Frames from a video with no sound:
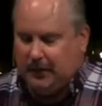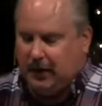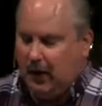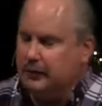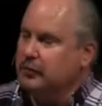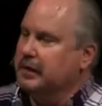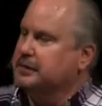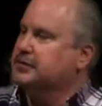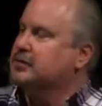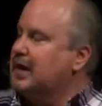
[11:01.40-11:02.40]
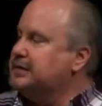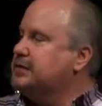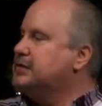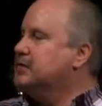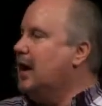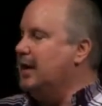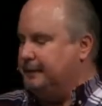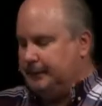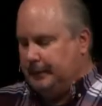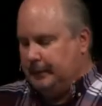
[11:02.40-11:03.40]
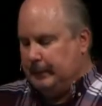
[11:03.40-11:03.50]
the country of stress and strife.